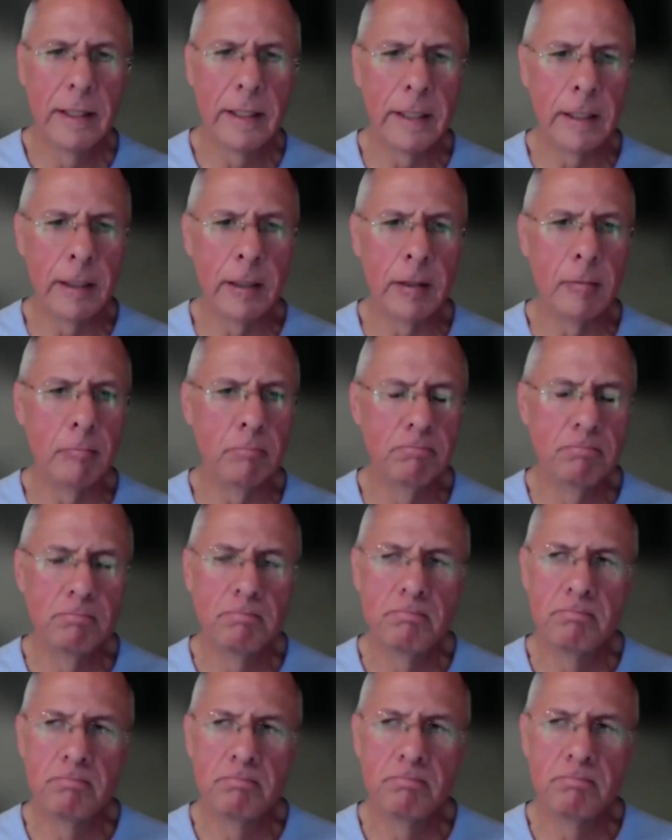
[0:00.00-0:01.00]
And
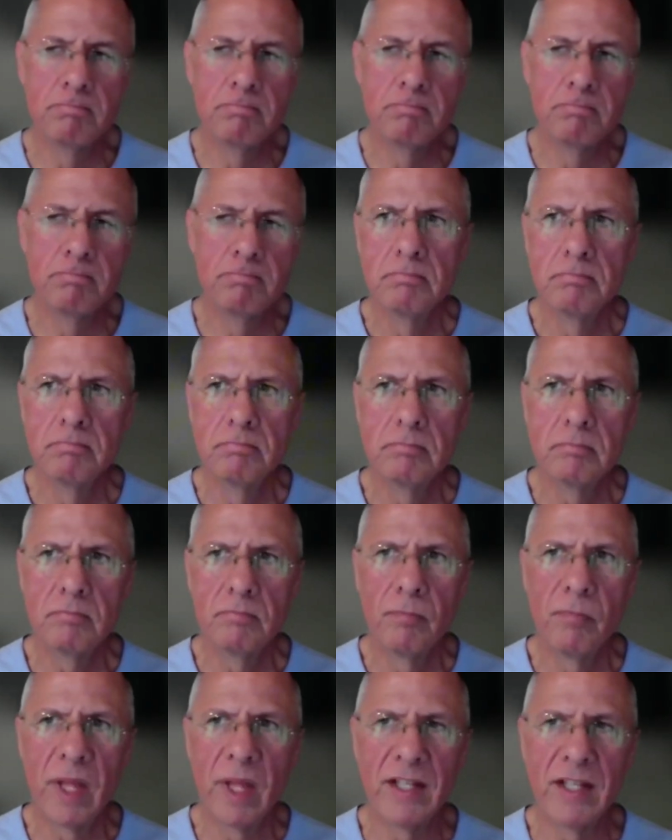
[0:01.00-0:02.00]

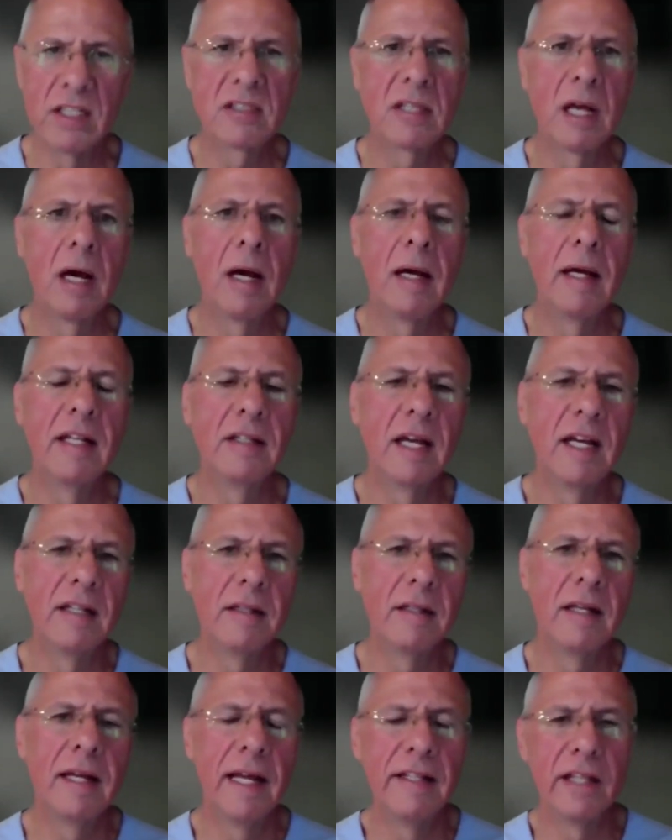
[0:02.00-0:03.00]
they start
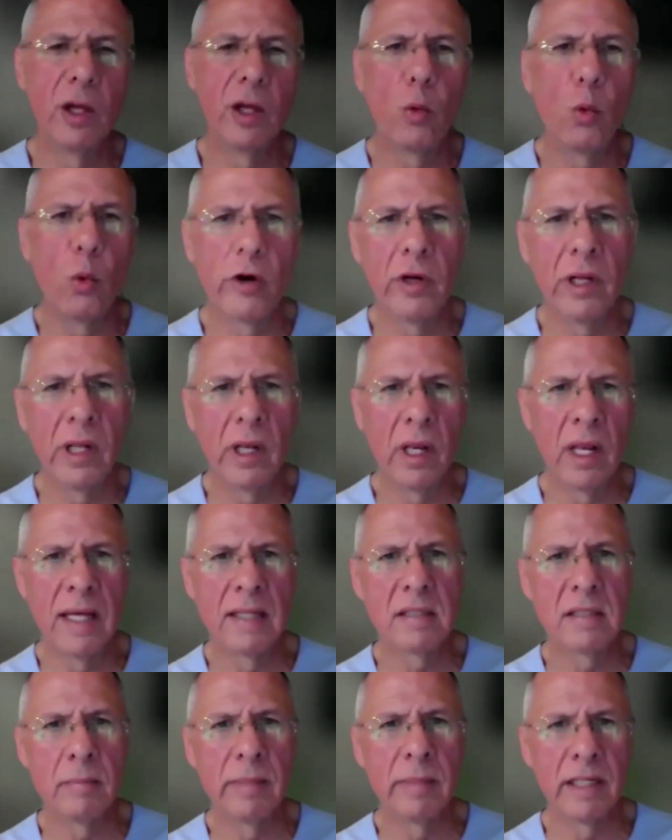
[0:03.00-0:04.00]
and they worry
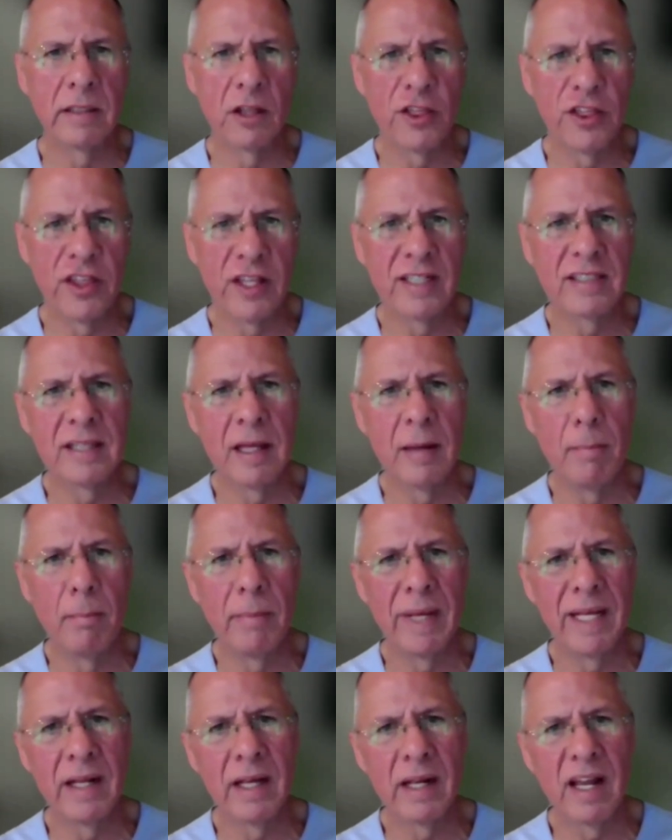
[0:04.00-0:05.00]
less about the things that
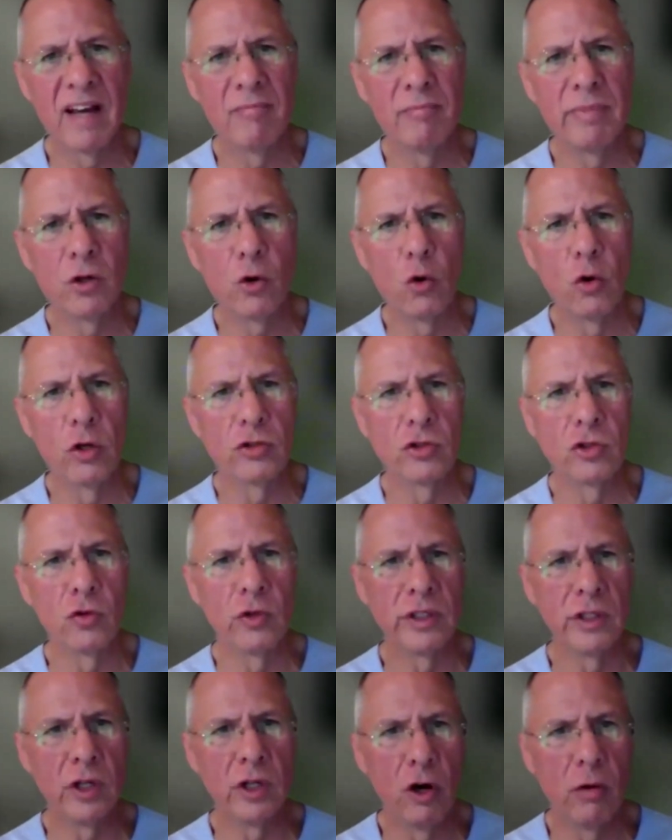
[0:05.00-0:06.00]
may not have been caught
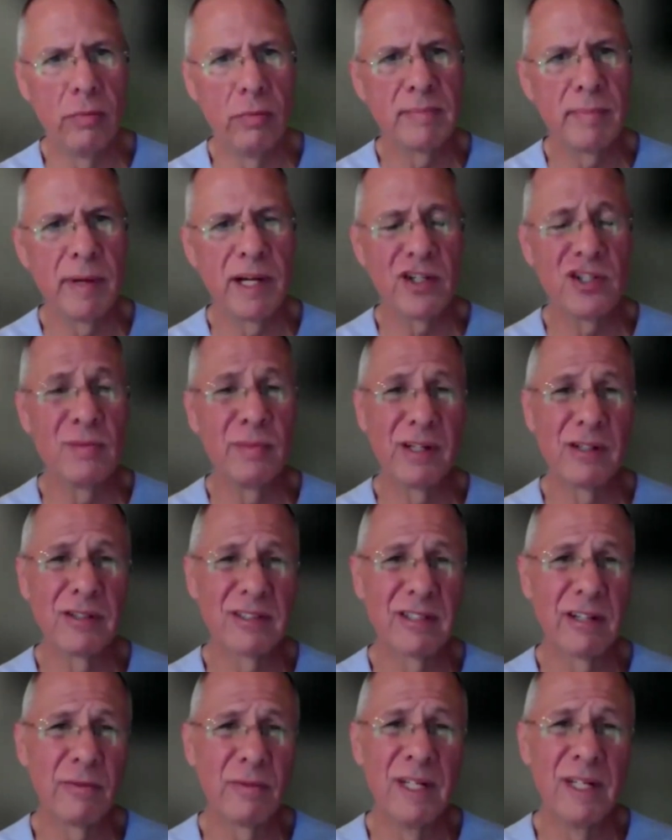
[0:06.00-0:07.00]
during the home inspection
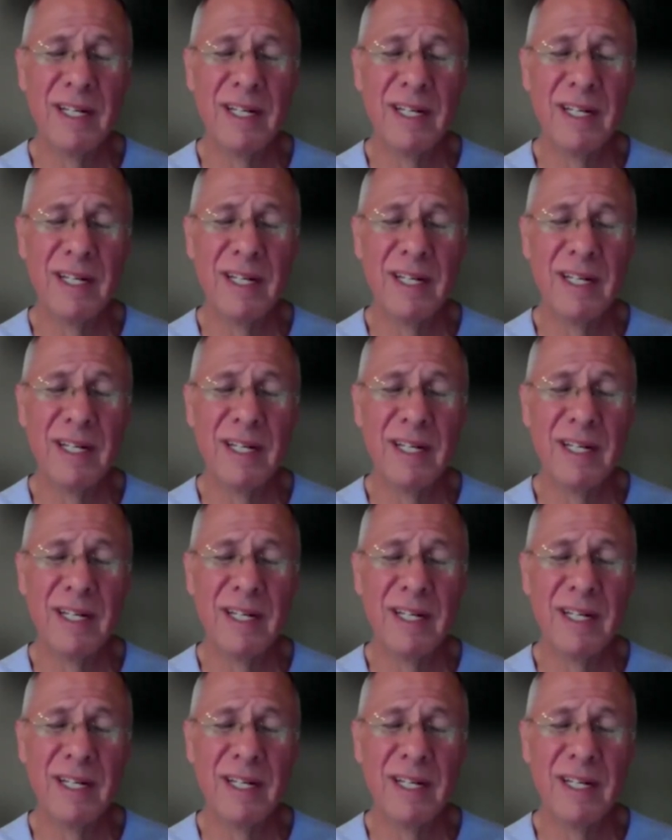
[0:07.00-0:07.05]
because